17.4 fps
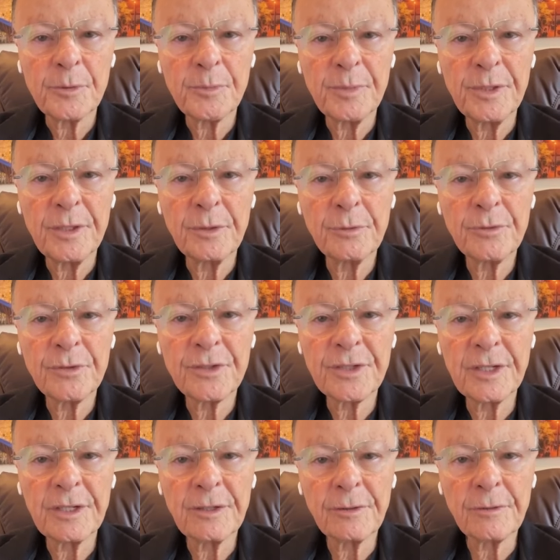May the
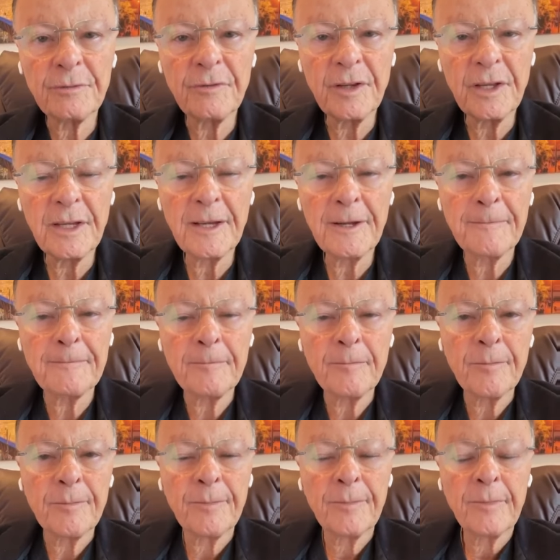Holy Spirit
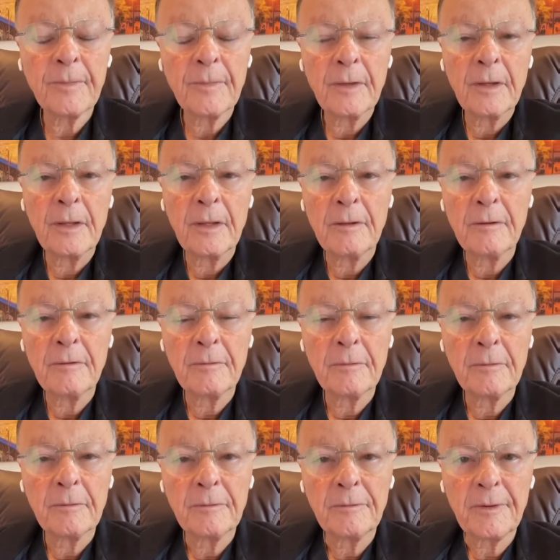come
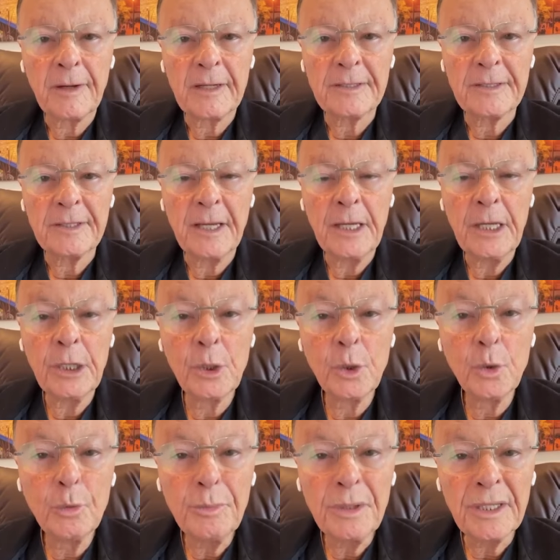
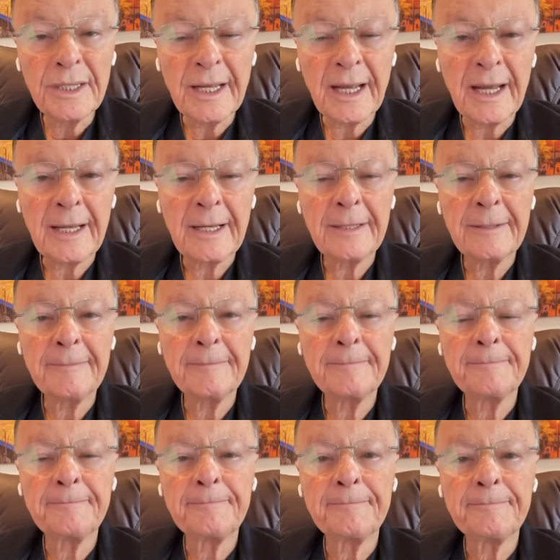and
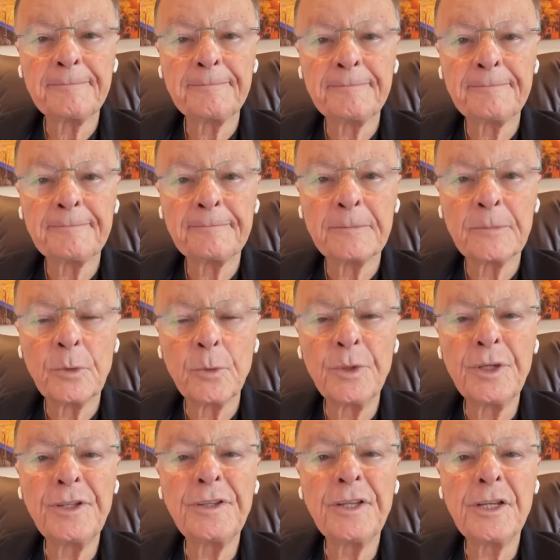enlighten
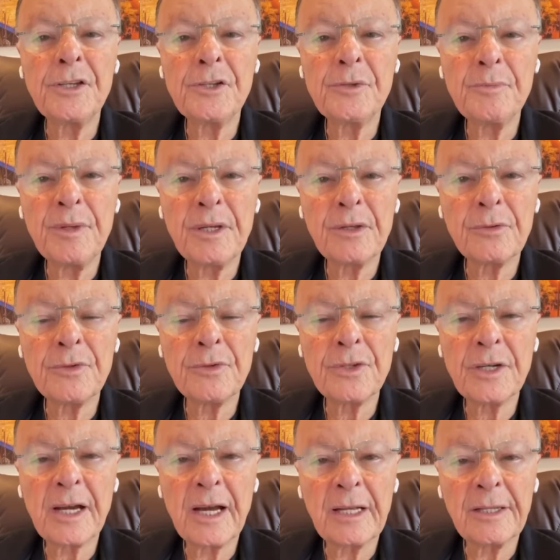the
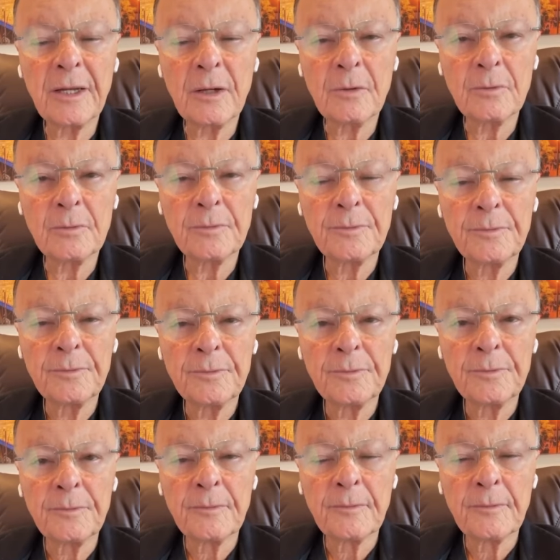understanding of each of
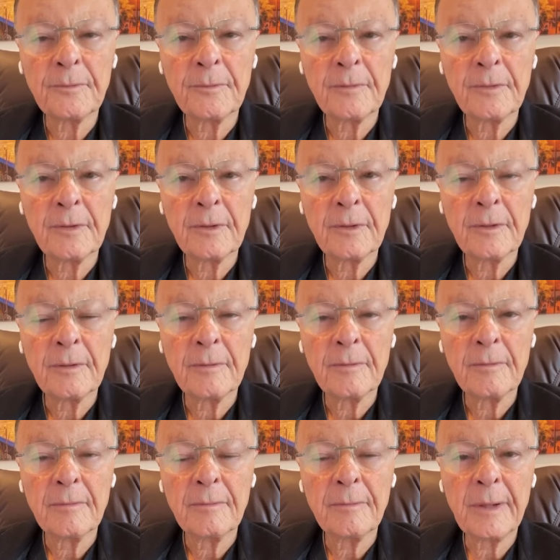you,
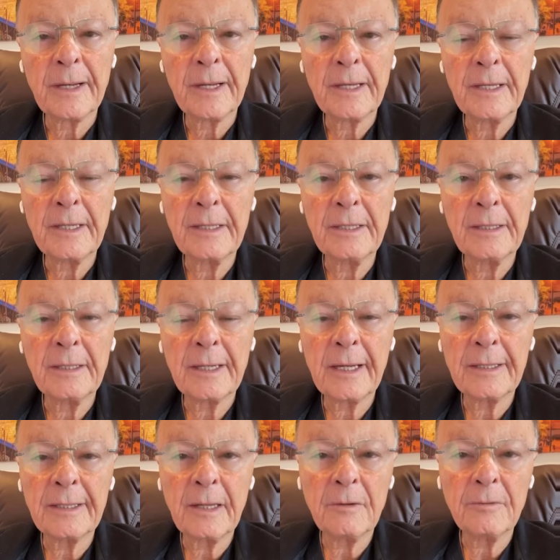
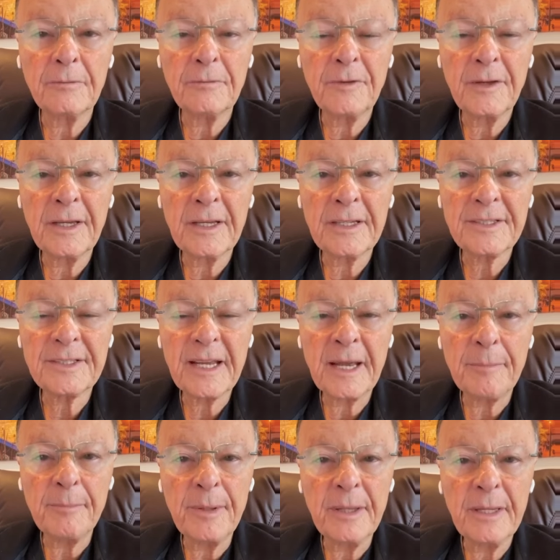so that you
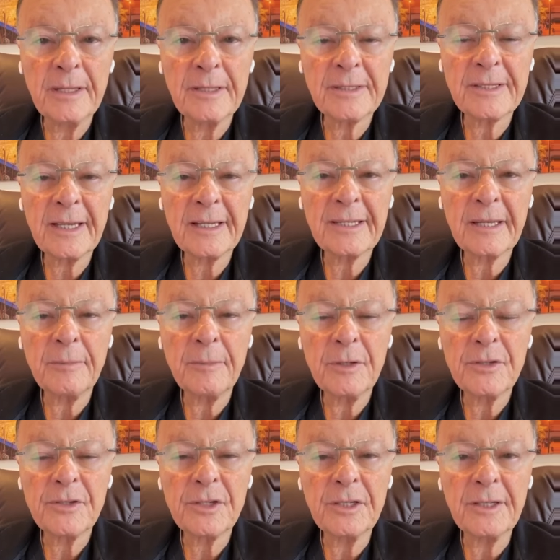may know
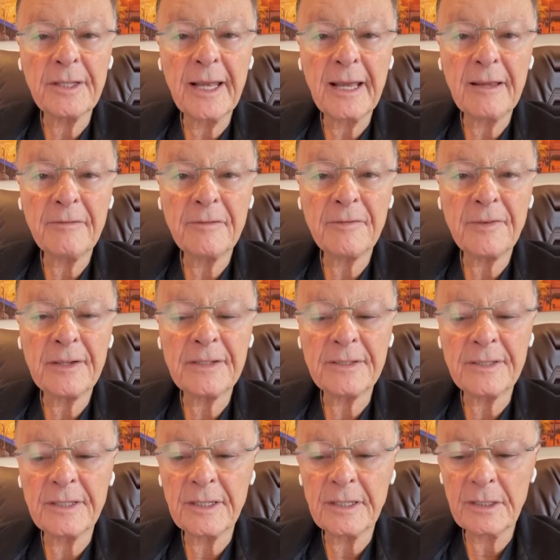exactly what you
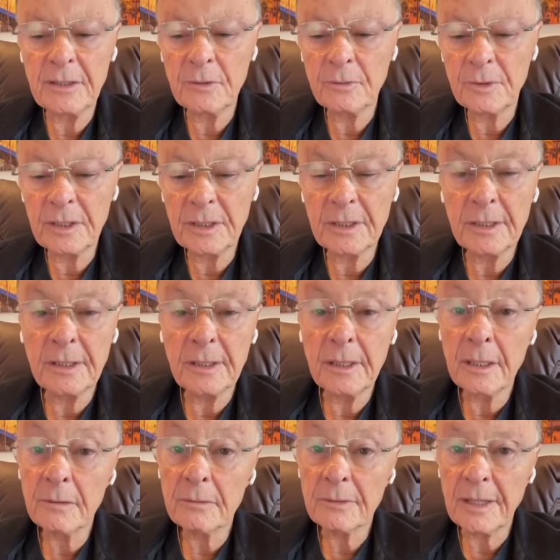should do
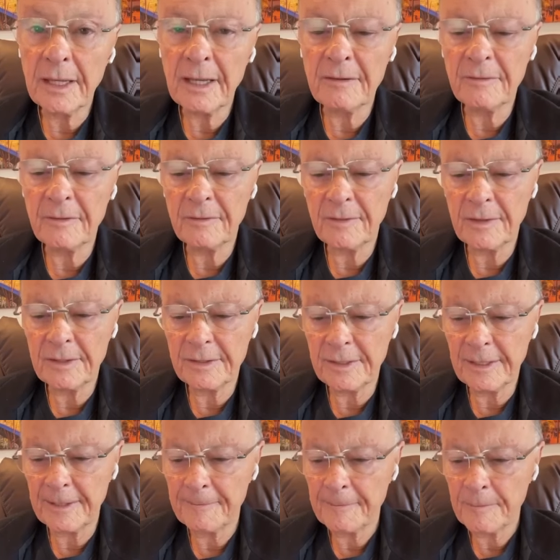and what you
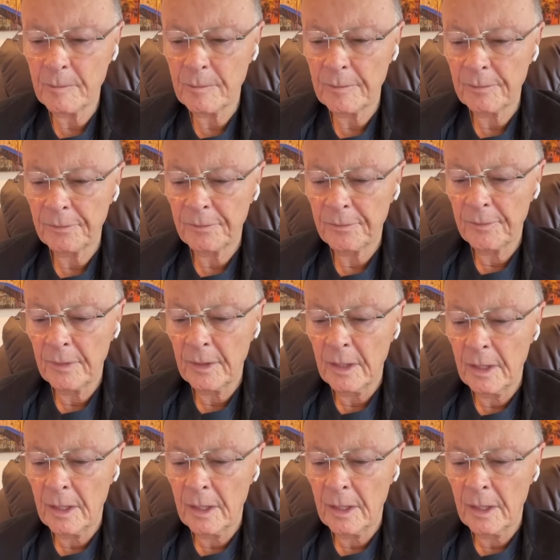shouldn't do.